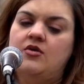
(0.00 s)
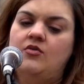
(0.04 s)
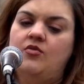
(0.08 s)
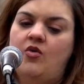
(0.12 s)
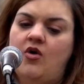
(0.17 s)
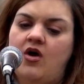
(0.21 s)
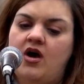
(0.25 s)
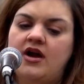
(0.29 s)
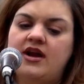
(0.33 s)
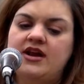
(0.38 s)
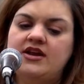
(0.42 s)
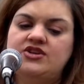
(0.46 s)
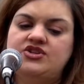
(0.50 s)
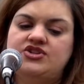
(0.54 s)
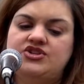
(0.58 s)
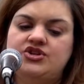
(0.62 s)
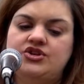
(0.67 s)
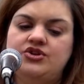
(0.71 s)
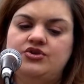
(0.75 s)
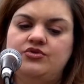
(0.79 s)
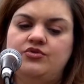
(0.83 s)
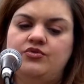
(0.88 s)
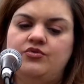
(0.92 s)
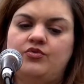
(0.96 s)
wanted
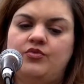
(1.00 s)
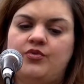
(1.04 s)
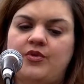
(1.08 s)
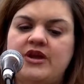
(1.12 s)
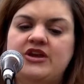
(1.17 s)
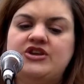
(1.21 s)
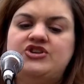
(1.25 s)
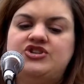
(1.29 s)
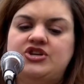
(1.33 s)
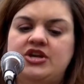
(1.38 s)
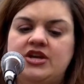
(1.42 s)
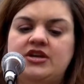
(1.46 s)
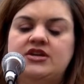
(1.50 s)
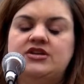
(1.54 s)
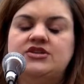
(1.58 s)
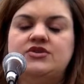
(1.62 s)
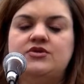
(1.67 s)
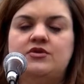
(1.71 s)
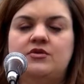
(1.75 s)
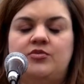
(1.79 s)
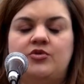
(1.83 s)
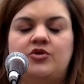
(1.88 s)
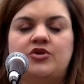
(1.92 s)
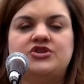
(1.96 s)
to reach
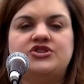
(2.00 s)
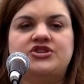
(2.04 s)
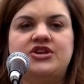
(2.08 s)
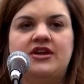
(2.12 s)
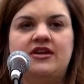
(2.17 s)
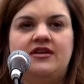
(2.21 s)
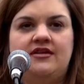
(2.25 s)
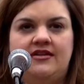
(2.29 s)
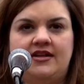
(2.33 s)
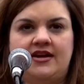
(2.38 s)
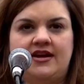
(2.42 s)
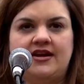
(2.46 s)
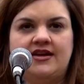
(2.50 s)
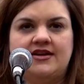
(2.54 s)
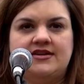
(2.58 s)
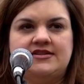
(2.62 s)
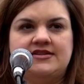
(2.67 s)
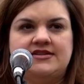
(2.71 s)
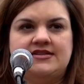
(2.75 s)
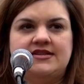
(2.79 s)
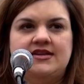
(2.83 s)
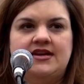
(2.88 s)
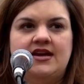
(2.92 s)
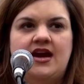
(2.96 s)
into abortion
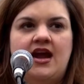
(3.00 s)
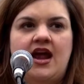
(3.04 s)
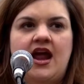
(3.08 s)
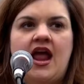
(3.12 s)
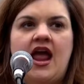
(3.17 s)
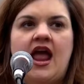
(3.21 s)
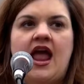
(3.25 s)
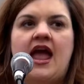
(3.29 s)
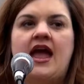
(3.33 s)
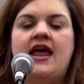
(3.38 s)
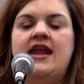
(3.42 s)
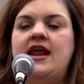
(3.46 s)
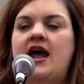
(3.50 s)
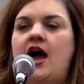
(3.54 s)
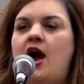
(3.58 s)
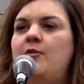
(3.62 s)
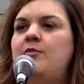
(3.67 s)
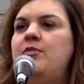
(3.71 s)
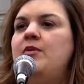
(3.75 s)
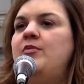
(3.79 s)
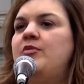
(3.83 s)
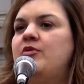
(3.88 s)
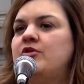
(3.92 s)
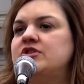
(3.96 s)
clinics and
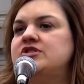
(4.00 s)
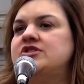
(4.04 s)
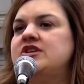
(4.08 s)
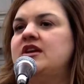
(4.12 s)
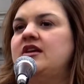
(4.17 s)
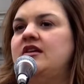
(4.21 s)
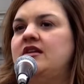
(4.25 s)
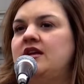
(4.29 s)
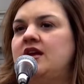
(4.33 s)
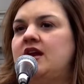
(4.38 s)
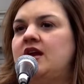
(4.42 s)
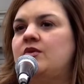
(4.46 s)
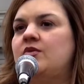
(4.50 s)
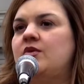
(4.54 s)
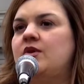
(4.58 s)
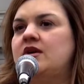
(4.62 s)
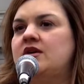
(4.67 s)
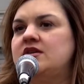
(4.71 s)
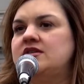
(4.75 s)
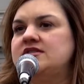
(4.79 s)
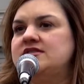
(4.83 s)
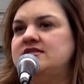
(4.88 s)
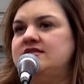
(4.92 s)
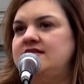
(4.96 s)
help abortion clinic
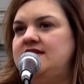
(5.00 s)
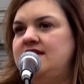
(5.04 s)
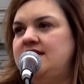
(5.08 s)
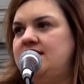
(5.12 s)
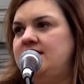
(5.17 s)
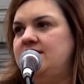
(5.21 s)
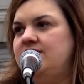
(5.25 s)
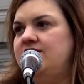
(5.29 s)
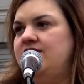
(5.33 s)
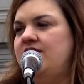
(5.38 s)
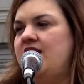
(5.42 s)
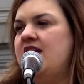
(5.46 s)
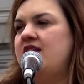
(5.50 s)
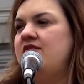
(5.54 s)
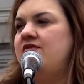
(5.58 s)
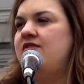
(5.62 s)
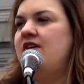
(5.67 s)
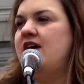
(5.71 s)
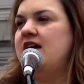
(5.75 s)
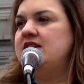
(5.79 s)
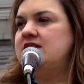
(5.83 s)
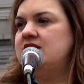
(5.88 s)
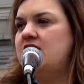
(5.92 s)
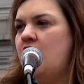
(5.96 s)
workers leave and
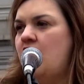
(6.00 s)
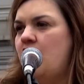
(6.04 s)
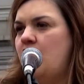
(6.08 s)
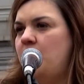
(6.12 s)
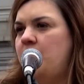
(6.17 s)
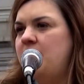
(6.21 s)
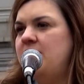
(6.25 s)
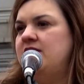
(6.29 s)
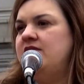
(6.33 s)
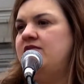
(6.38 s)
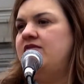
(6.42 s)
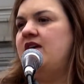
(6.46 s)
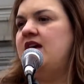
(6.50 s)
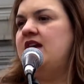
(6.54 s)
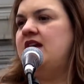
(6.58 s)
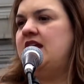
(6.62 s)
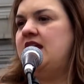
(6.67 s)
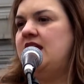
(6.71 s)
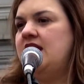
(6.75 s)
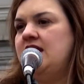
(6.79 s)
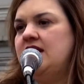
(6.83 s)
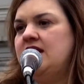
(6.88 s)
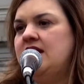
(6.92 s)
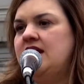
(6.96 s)
find hope and find
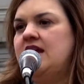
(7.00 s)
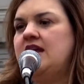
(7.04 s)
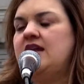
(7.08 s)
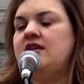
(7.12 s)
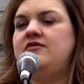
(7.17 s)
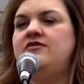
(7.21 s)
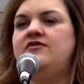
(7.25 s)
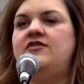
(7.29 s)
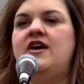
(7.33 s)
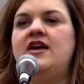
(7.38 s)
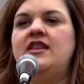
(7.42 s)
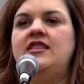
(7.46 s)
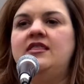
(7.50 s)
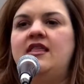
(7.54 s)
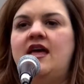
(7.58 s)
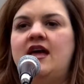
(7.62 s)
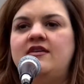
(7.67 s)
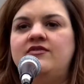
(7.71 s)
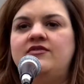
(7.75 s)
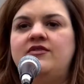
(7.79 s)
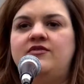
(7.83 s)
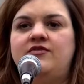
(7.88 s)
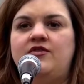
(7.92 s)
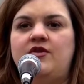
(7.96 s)
healing and find
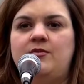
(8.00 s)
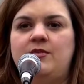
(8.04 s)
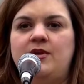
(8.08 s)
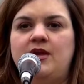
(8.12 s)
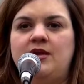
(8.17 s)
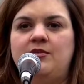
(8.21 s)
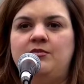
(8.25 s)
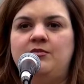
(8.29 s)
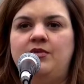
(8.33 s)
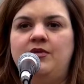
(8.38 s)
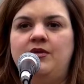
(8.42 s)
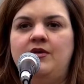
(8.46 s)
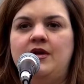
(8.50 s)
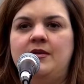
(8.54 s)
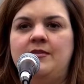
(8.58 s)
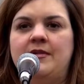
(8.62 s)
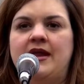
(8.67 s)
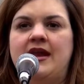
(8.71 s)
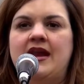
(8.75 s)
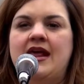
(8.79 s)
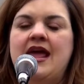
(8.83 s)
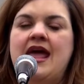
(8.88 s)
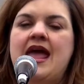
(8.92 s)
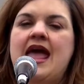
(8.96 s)
life-affirming
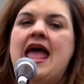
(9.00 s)
employment.